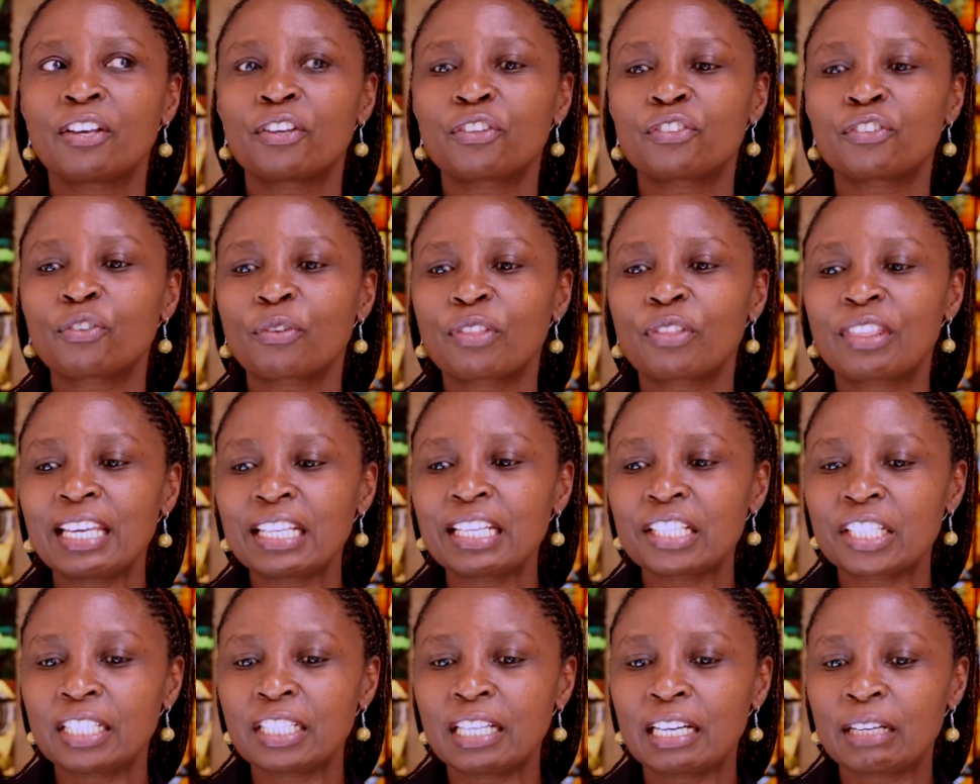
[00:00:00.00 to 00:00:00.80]
So
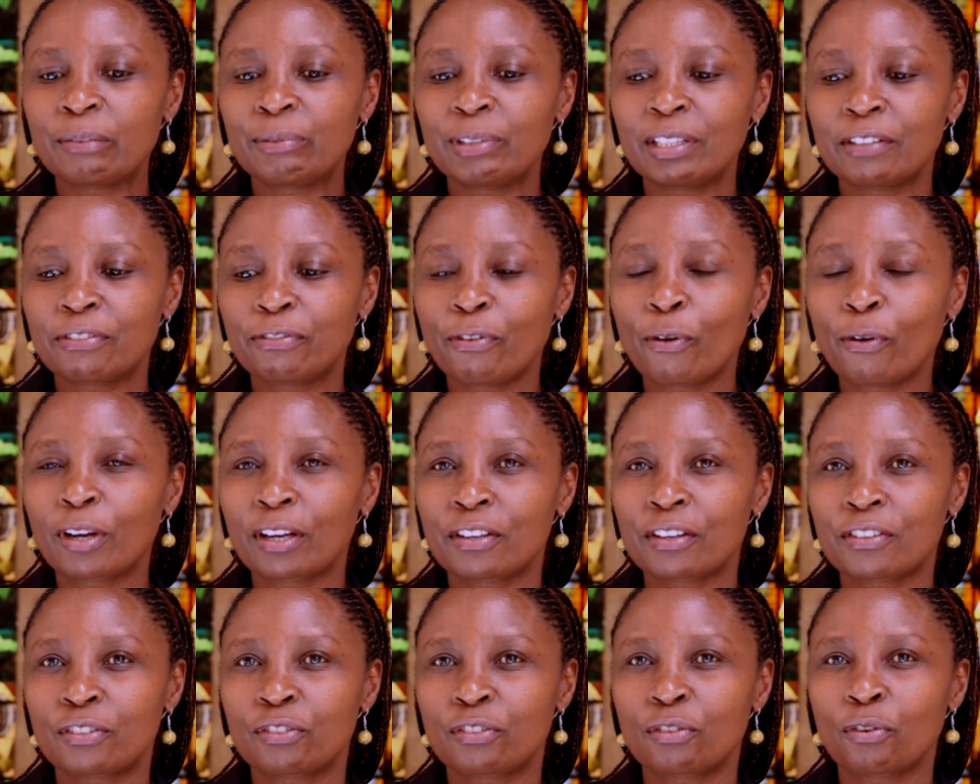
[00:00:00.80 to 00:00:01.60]
this year we are
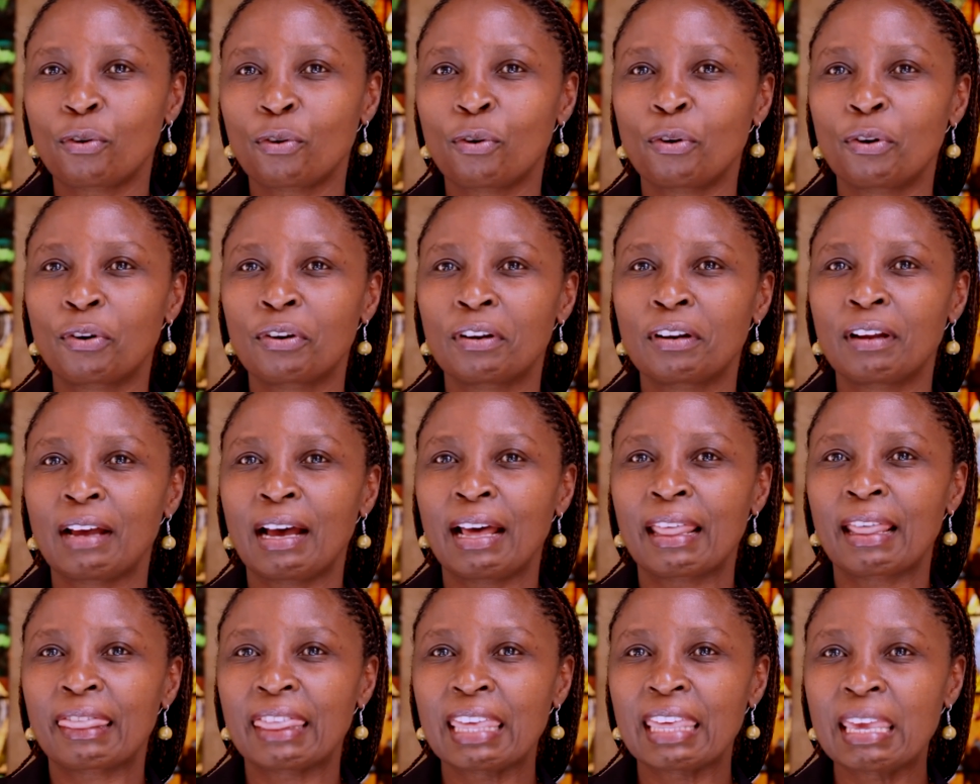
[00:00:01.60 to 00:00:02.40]
focused
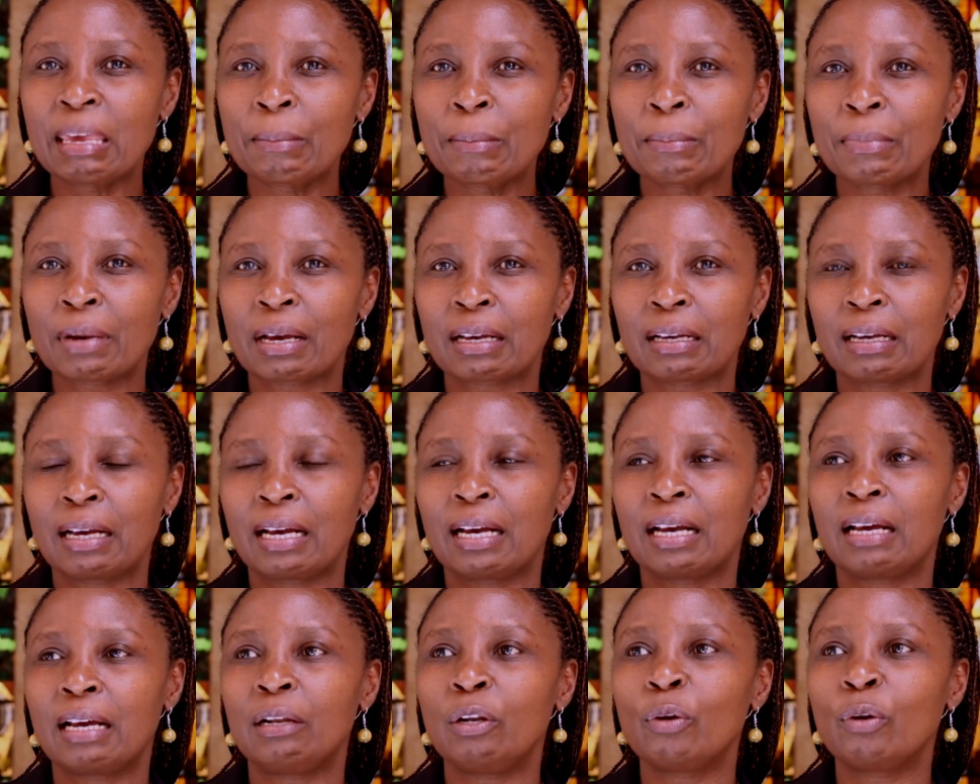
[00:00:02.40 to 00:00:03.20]
on a theme
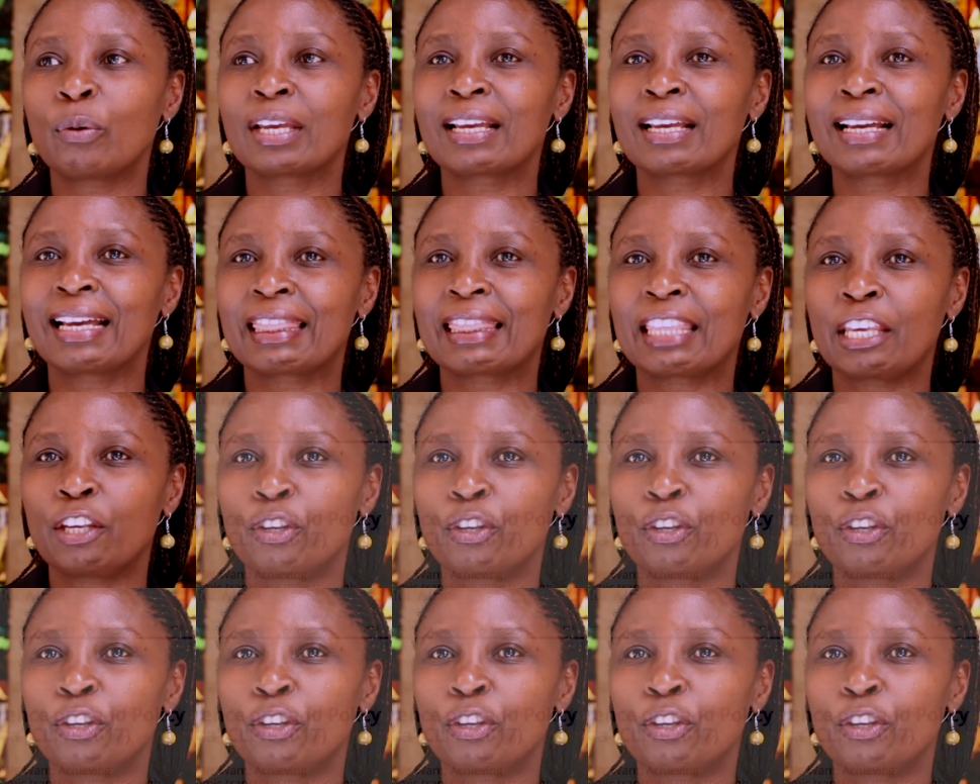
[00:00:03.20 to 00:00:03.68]
looking at the